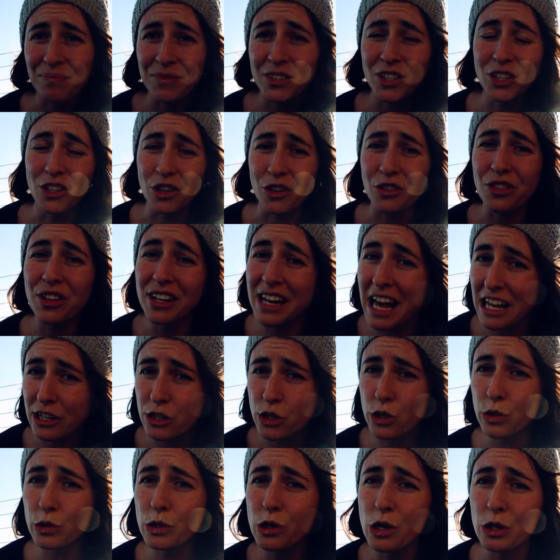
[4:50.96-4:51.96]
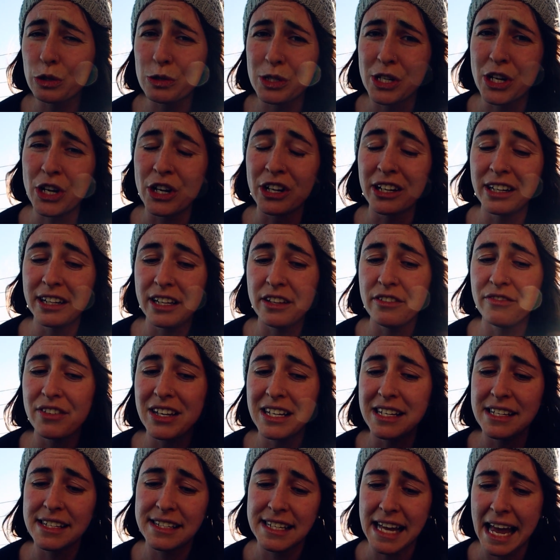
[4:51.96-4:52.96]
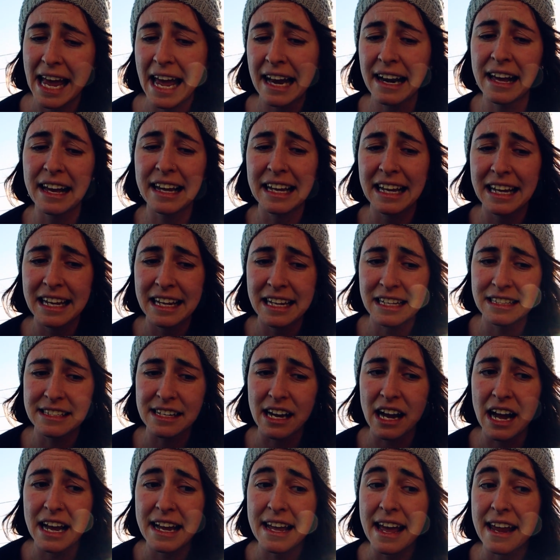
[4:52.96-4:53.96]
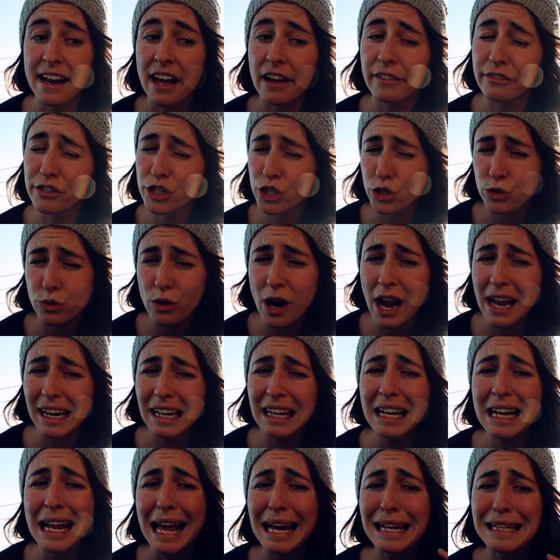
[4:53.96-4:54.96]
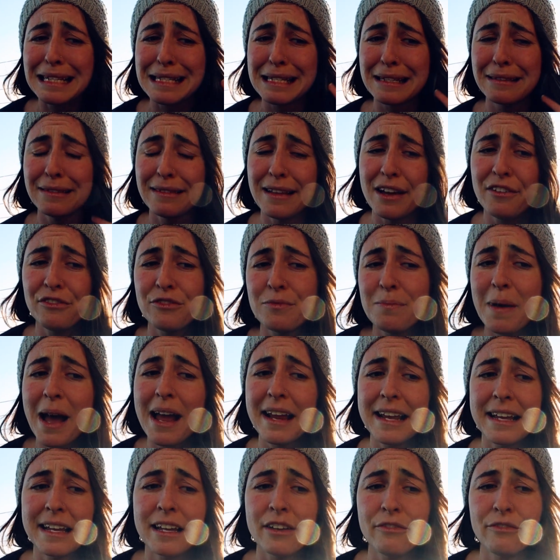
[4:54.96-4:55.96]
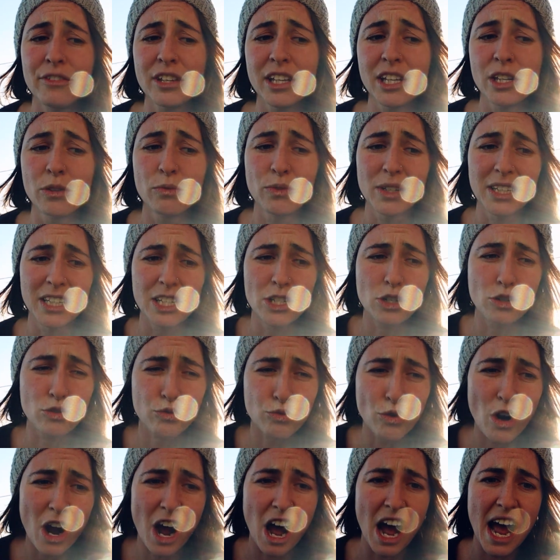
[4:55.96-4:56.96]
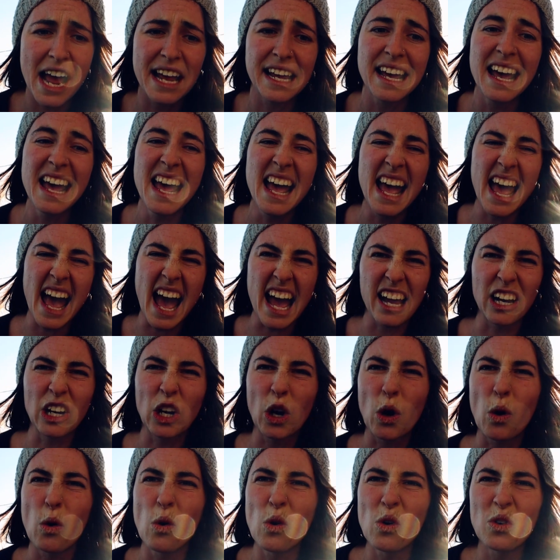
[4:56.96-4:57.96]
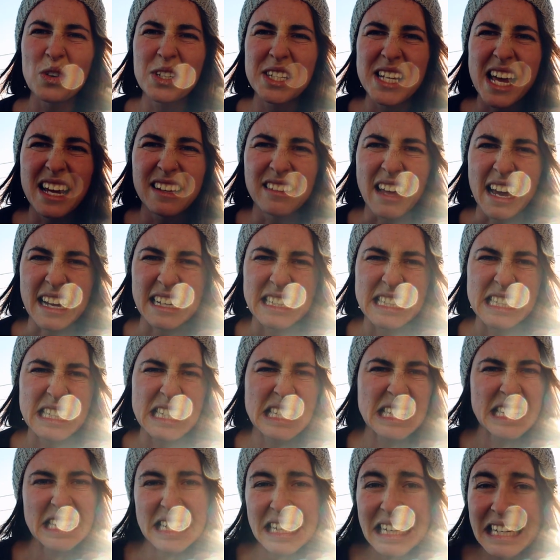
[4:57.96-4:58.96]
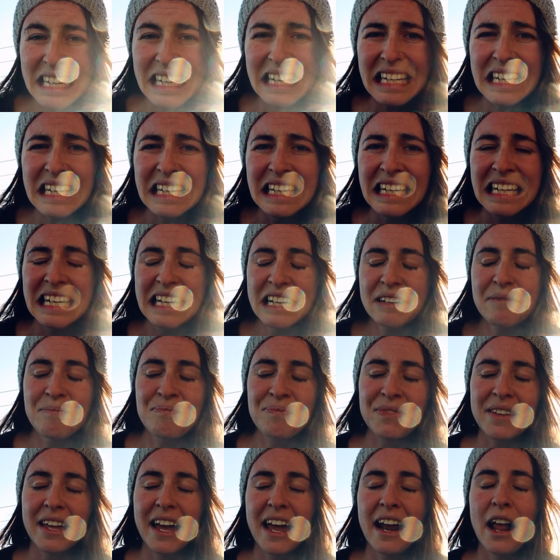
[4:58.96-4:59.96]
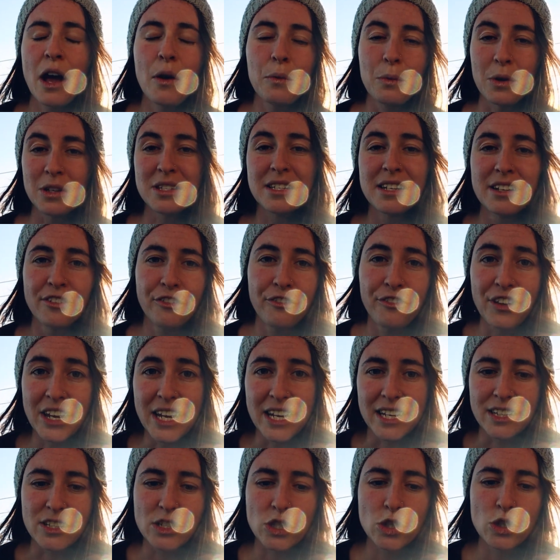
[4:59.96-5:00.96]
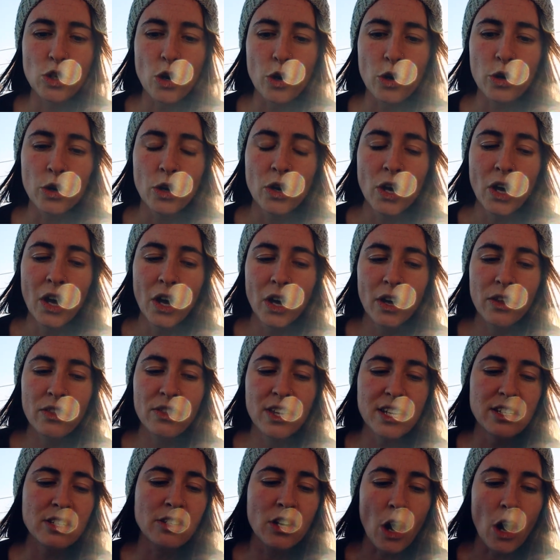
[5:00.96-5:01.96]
you know, the natural alternative is henna hair dye, and I've tried it and it's left my hair feeling really dry and coarse and like sticky. And I wasn't a fan. So there's